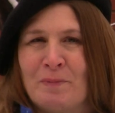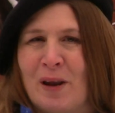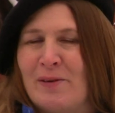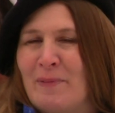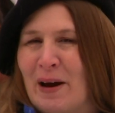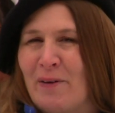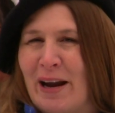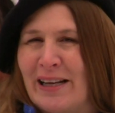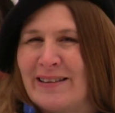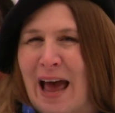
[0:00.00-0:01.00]
One of my
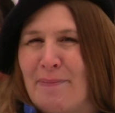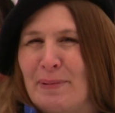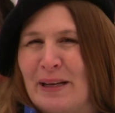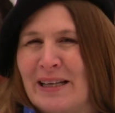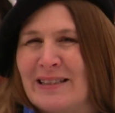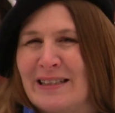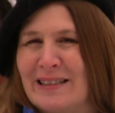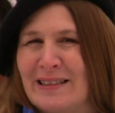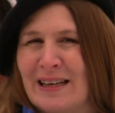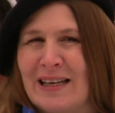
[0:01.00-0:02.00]
greatest
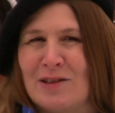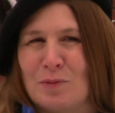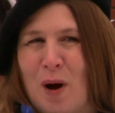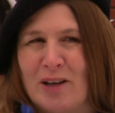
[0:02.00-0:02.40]
happinesses is